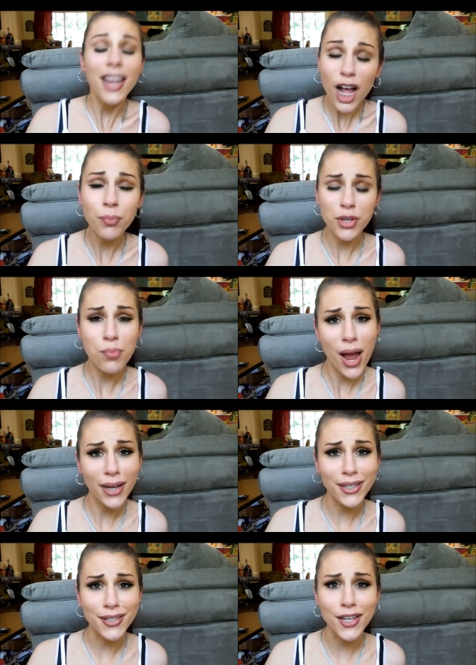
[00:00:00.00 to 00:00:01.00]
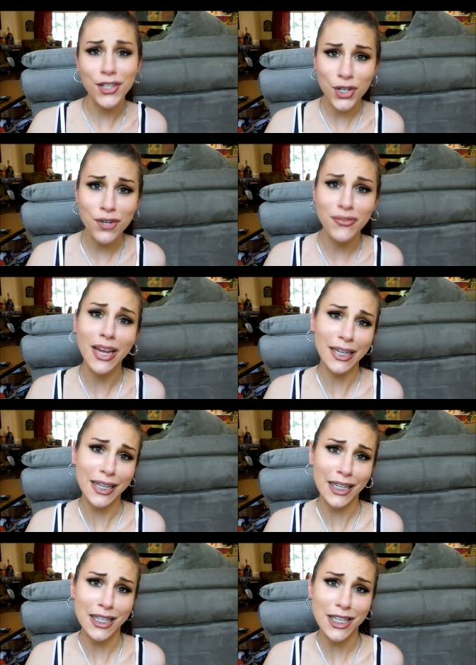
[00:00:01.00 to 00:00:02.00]
It helps to practice assertive
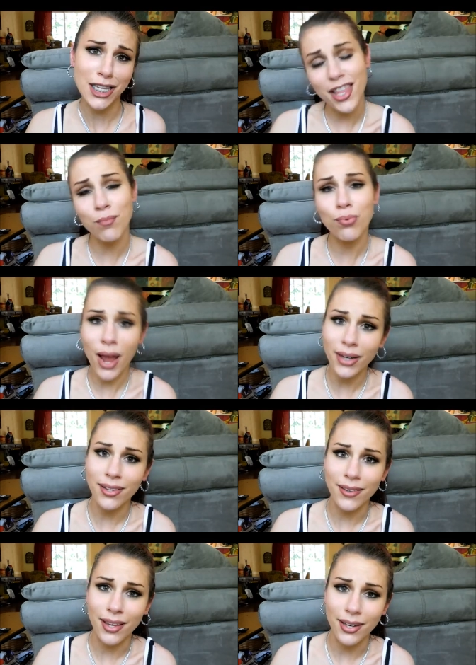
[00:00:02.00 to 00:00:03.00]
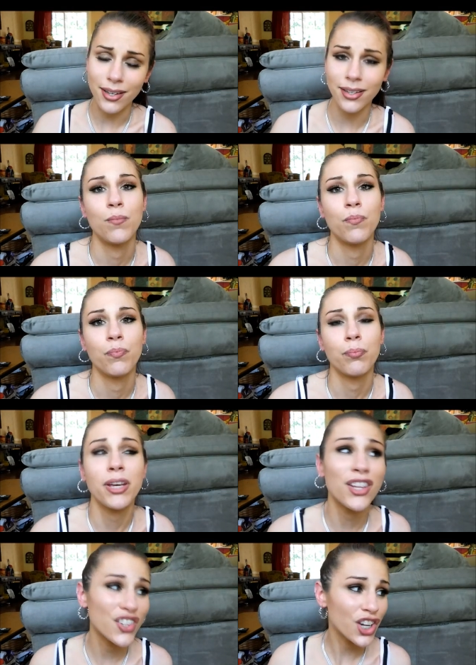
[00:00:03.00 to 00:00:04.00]
techniques and then practice it
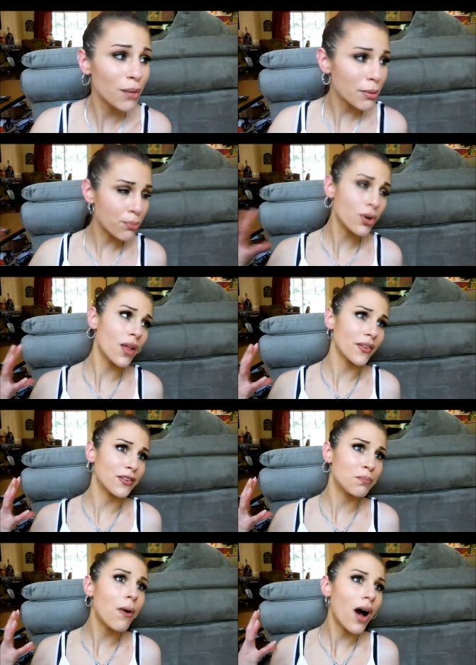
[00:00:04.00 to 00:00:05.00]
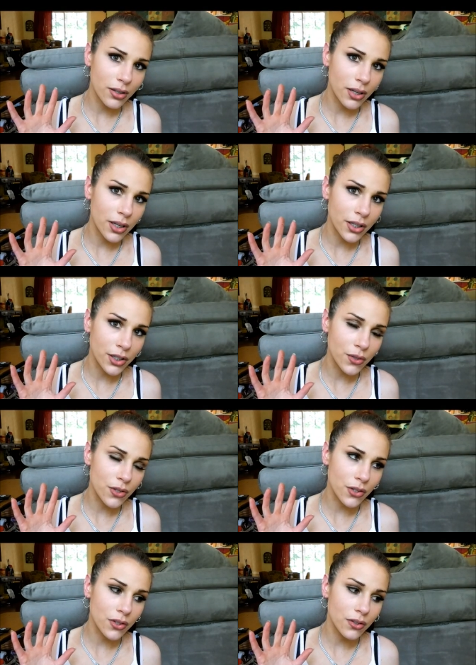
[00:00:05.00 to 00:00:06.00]
because you're going to be put on the spot and you
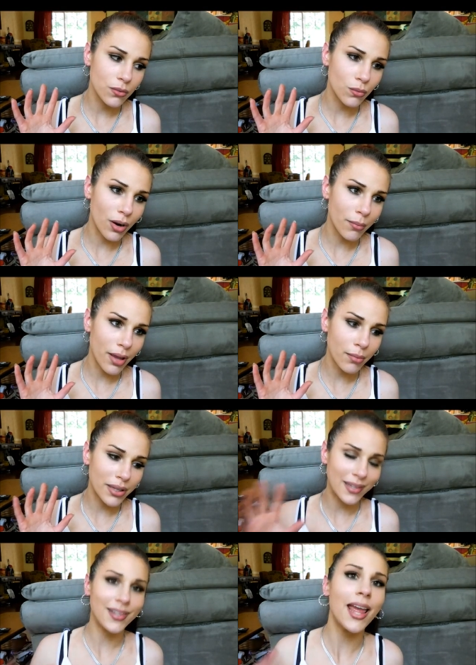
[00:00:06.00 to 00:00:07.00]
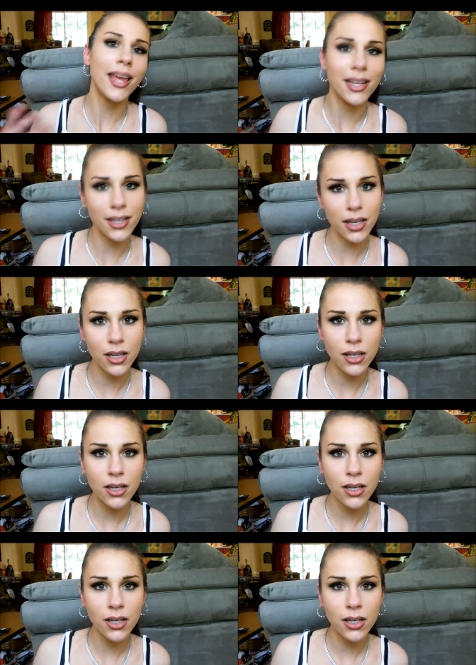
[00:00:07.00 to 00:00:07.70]
just want to be able to say it.